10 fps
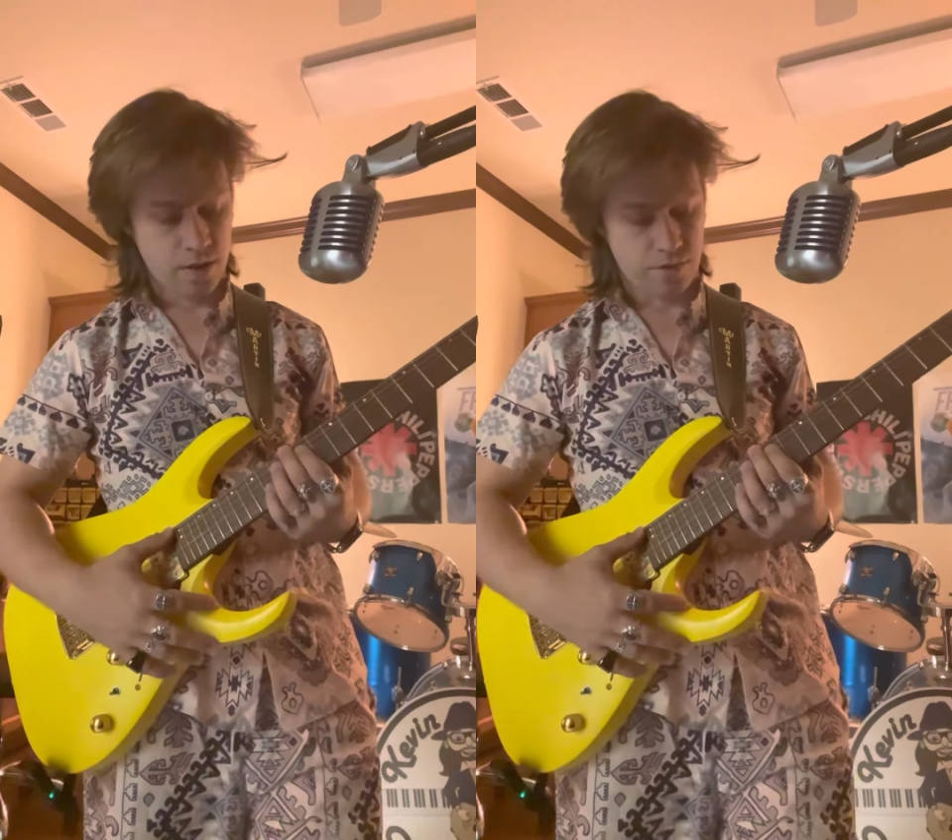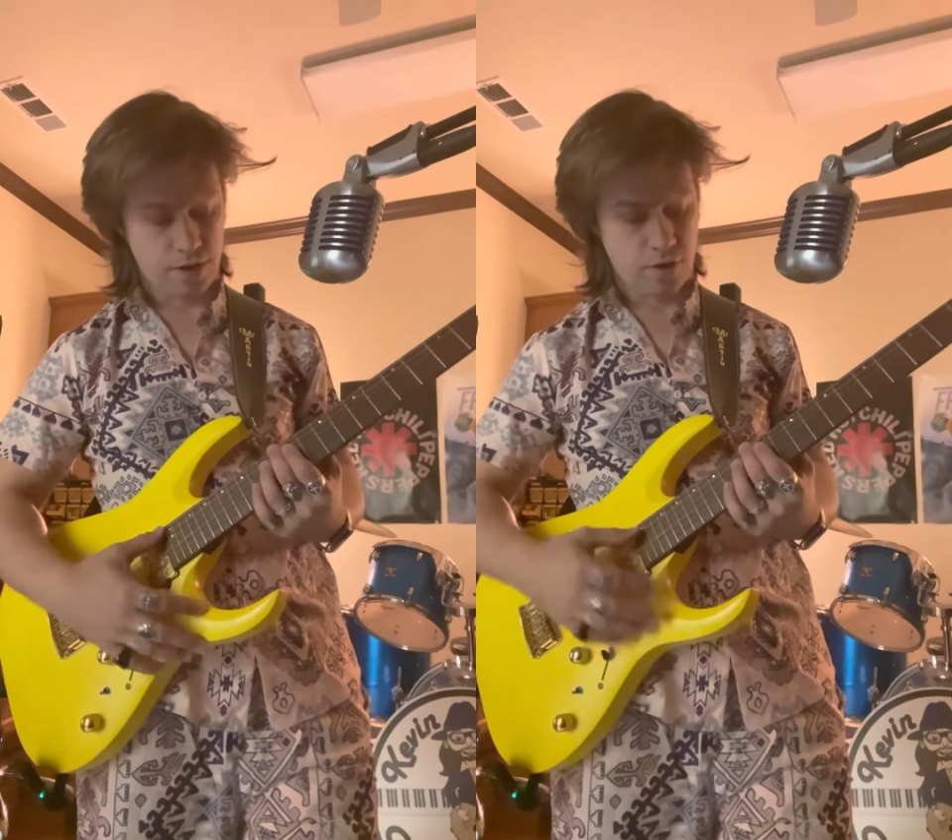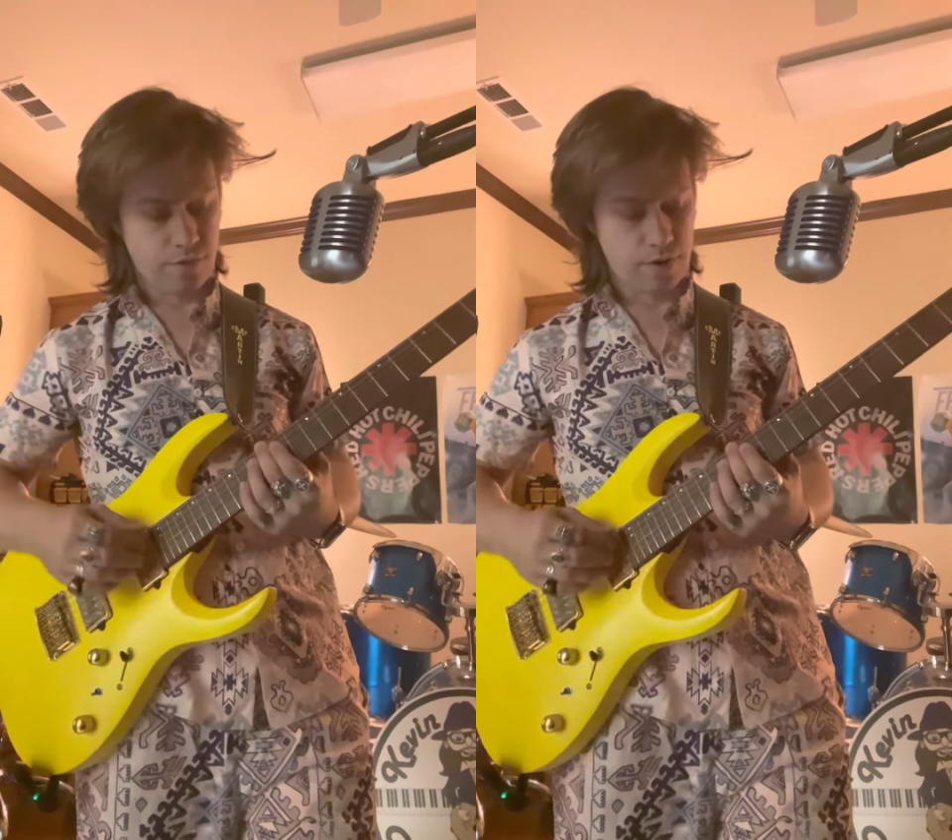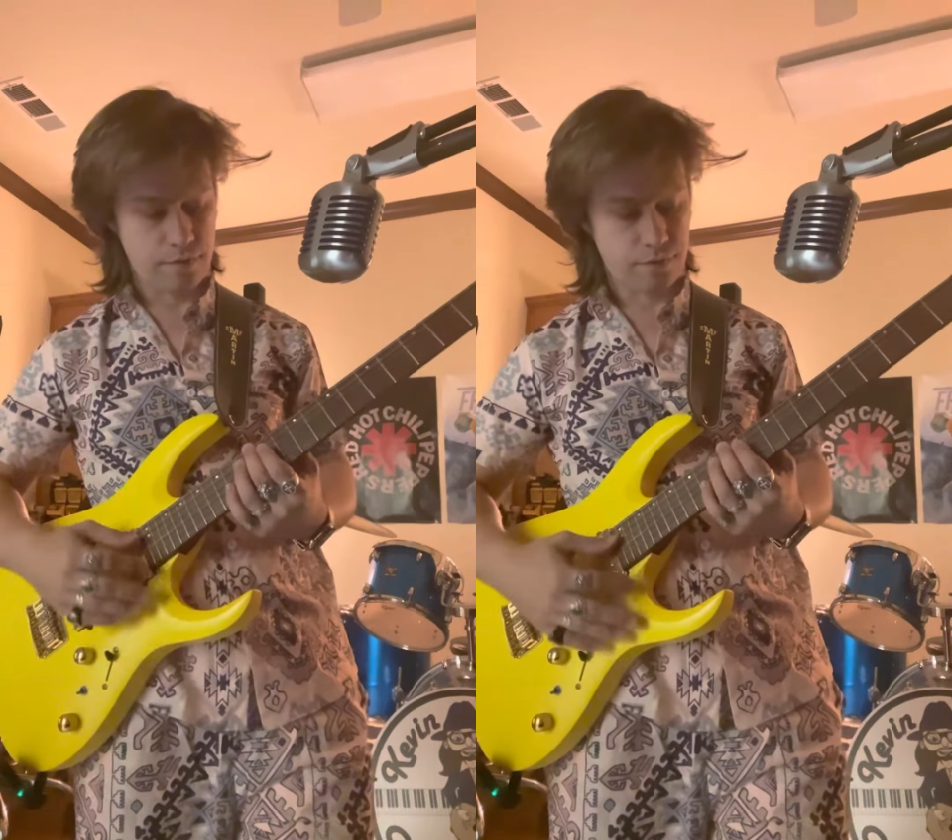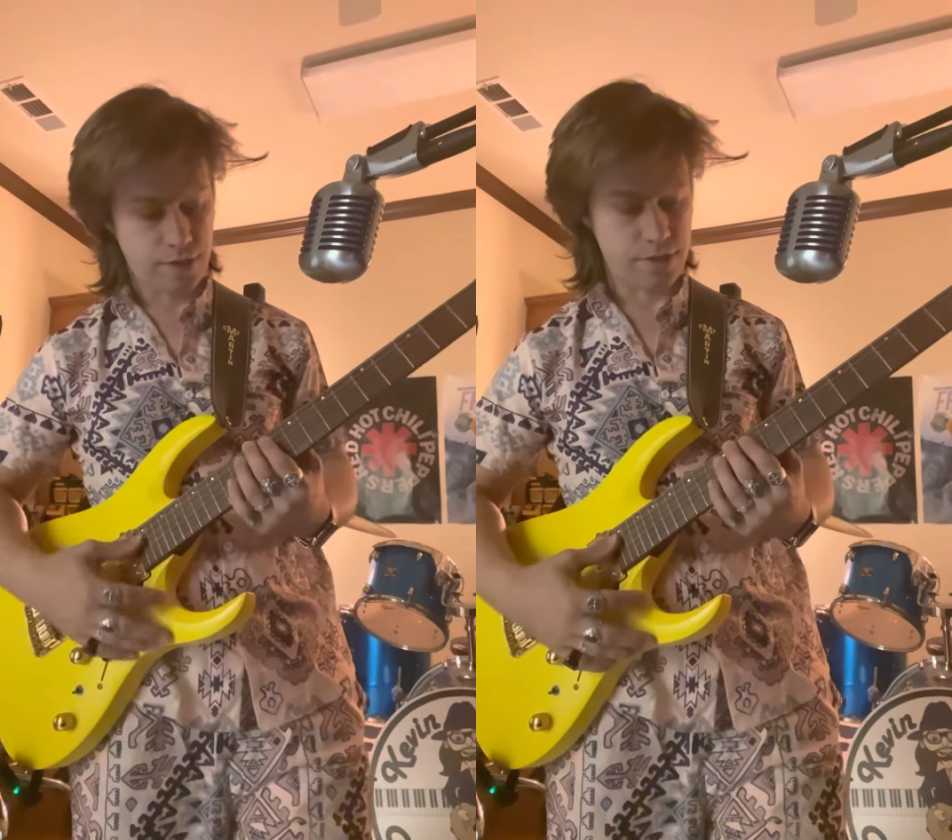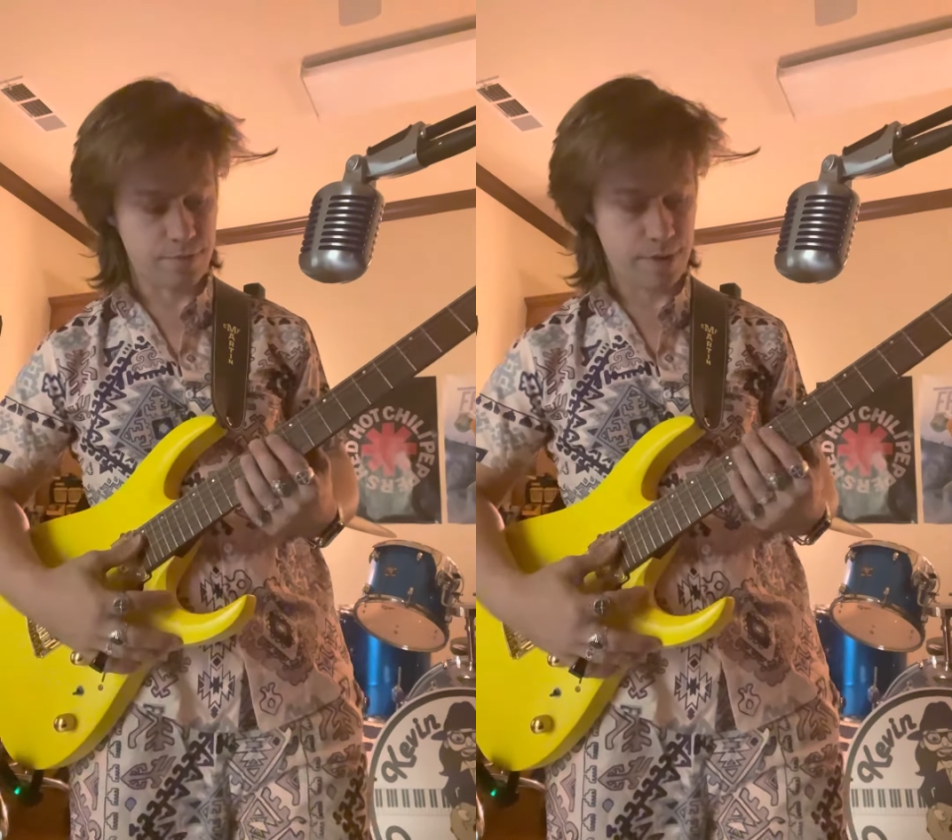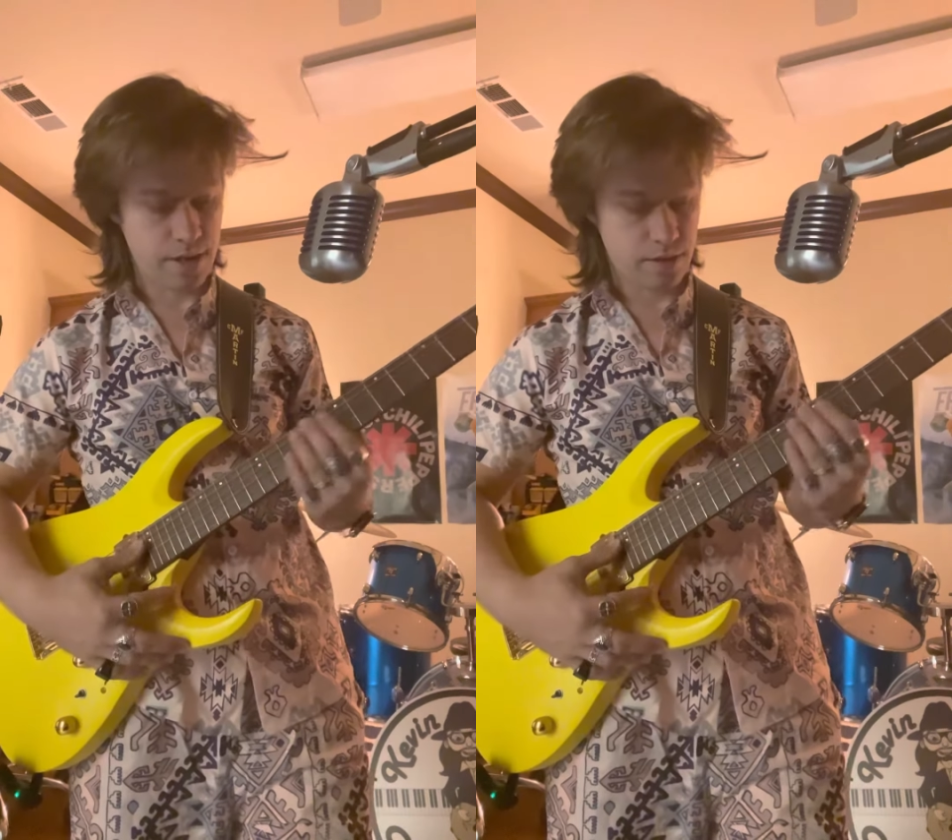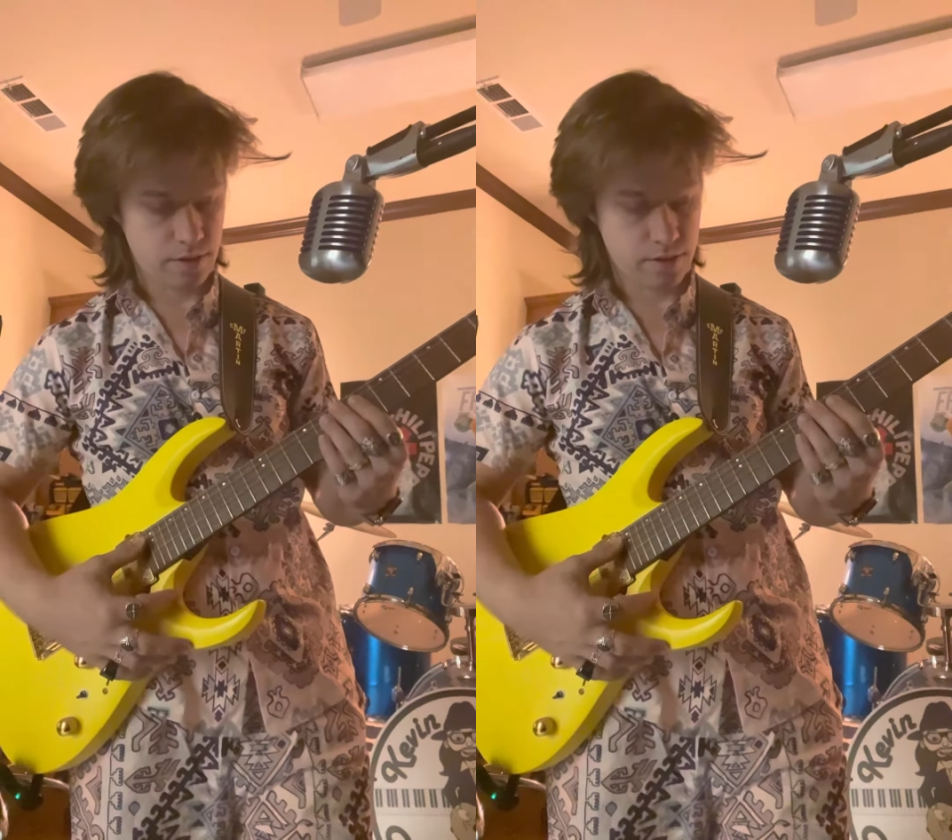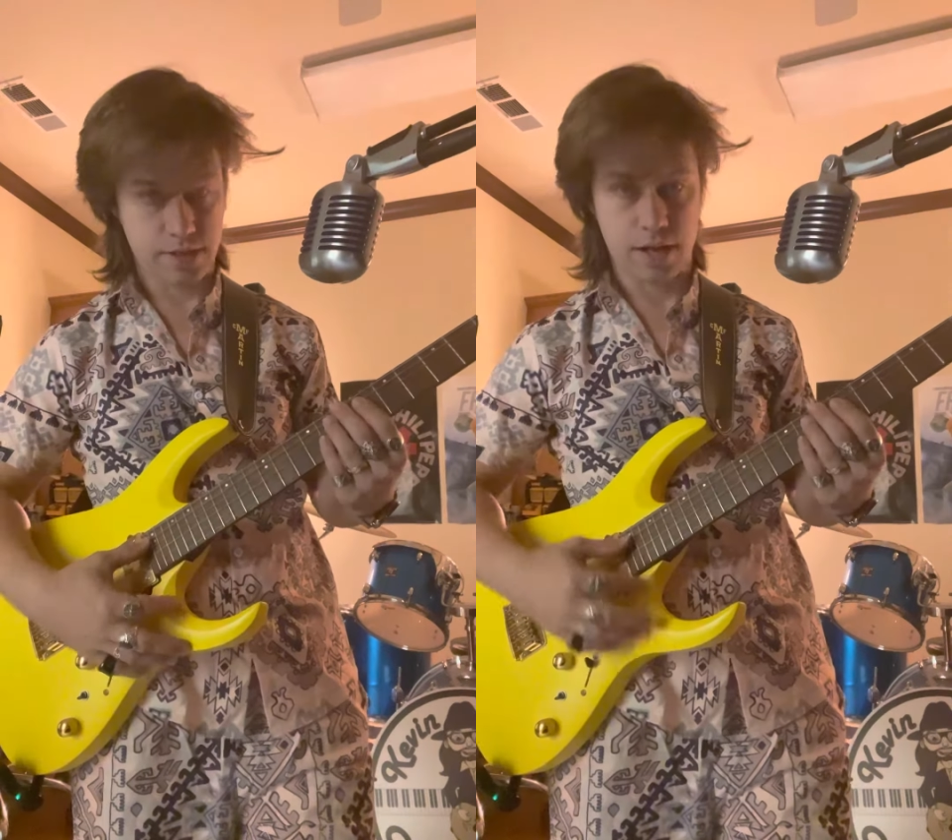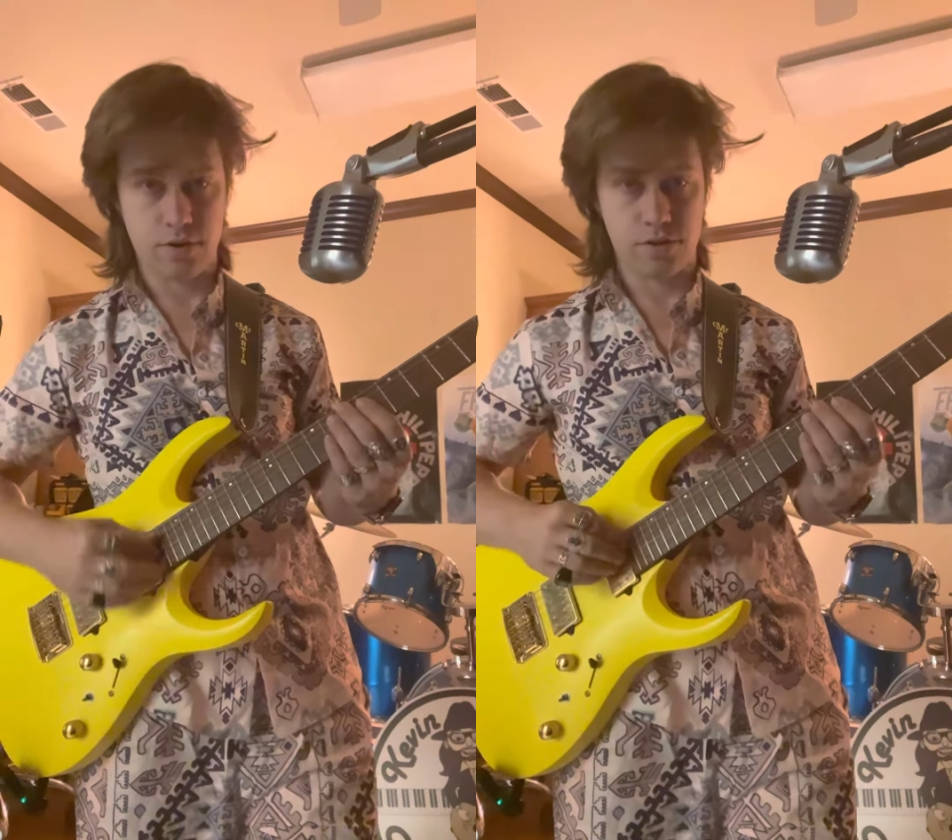If I go five frets back,
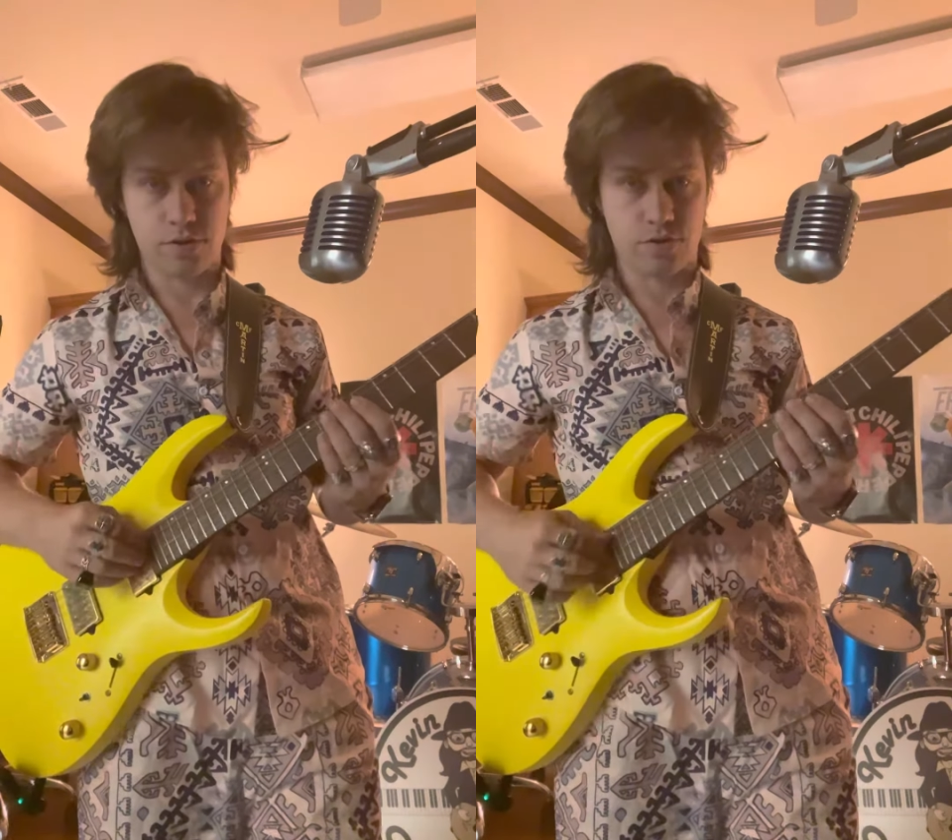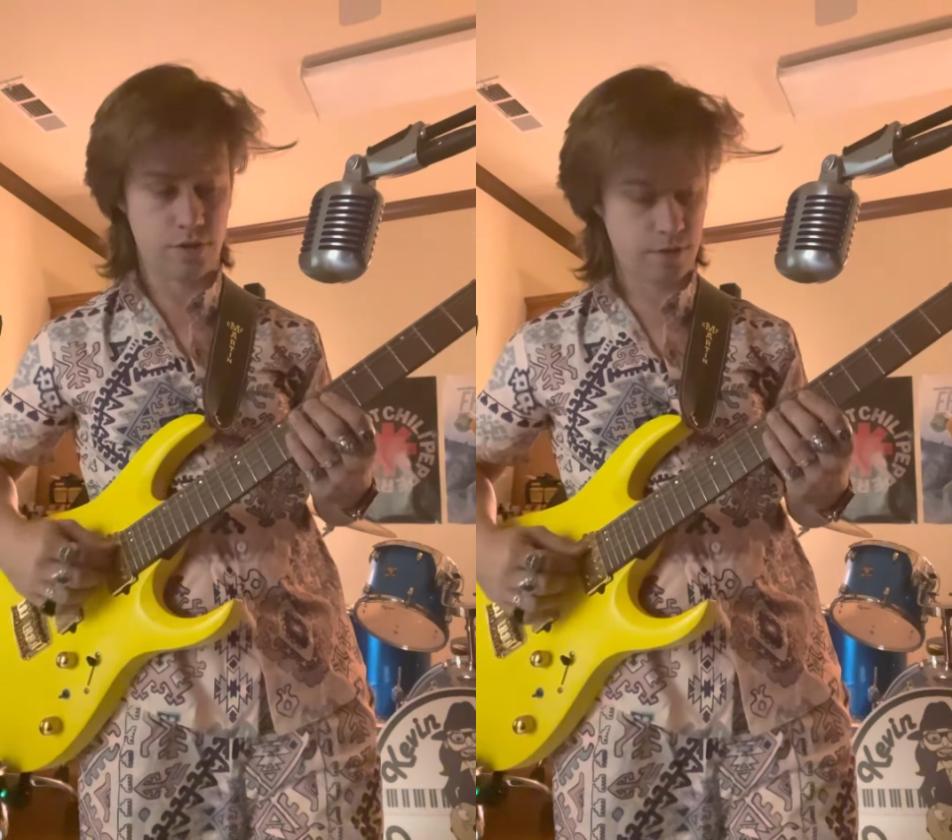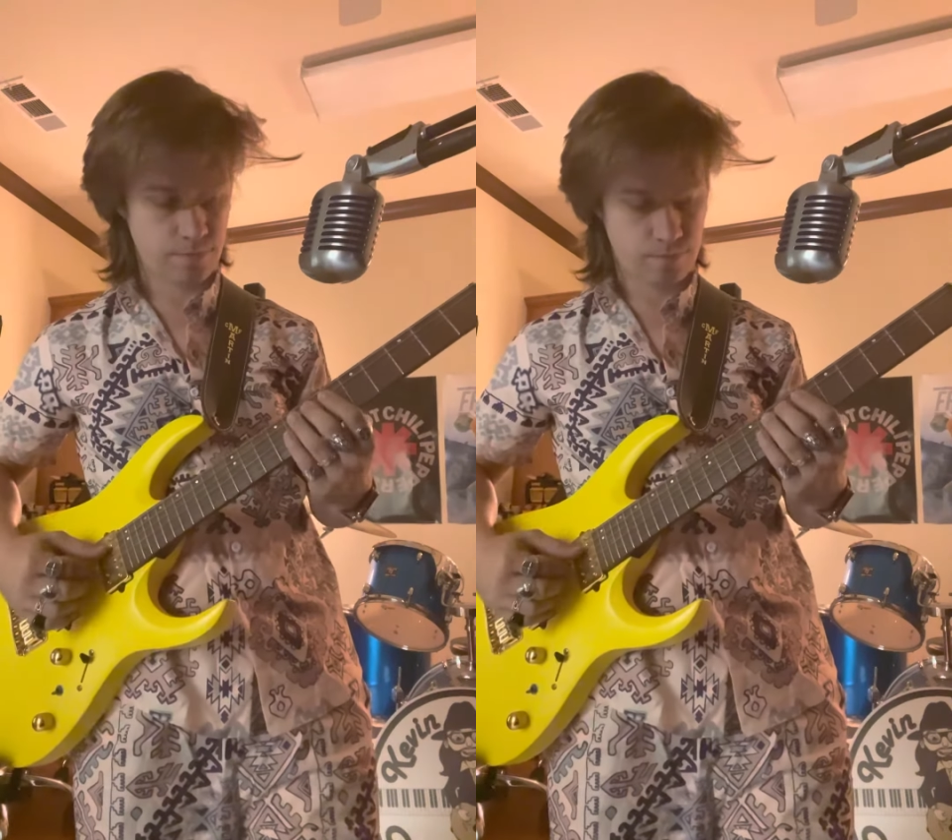down a string.